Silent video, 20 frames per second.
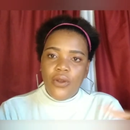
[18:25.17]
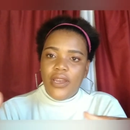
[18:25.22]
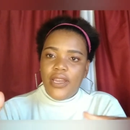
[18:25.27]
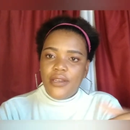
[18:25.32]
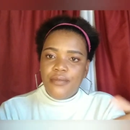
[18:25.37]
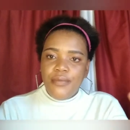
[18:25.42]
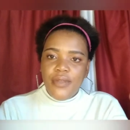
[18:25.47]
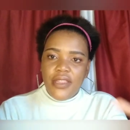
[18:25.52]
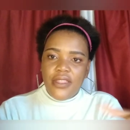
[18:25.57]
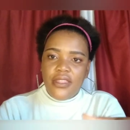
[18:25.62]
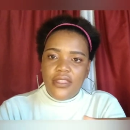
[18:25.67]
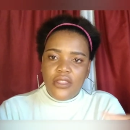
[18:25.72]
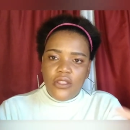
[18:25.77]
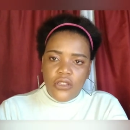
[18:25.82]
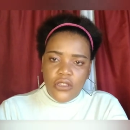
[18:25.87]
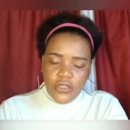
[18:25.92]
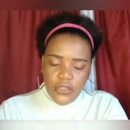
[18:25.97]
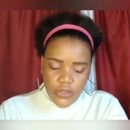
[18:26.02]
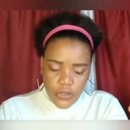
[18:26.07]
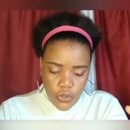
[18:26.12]
Let me
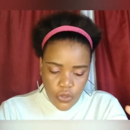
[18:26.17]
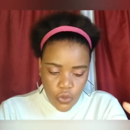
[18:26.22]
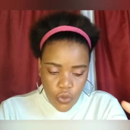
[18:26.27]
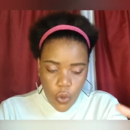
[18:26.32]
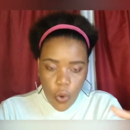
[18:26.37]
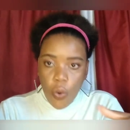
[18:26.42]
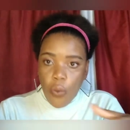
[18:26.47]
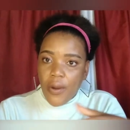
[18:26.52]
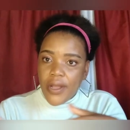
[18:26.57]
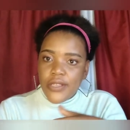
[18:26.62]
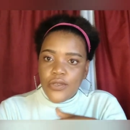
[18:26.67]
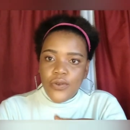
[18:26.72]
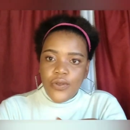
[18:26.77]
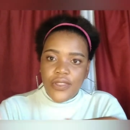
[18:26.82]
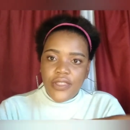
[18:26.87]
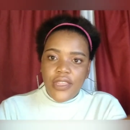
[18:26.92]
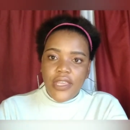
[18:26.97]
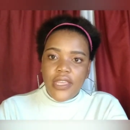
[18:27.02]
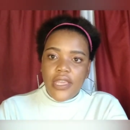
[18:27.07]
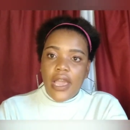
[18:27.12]
know what you're
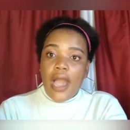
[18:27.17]
thinking